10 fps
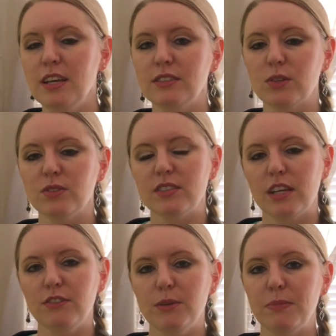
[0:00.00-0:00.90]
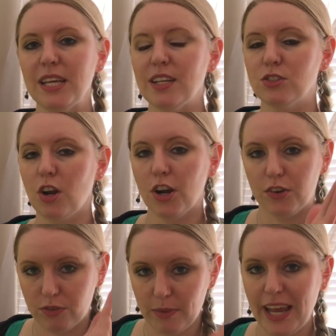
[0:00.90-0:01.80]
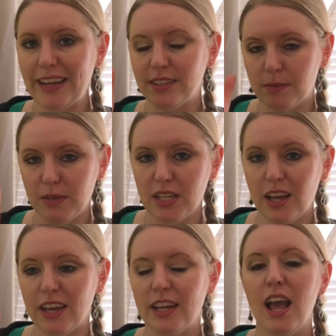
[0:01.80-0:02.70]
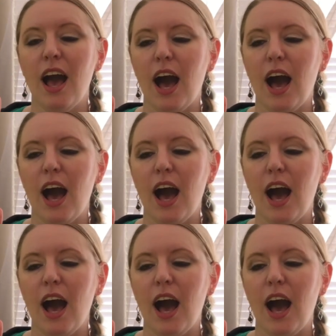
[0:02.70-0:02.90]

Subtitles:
So instead of it being dark from 8 to midnight,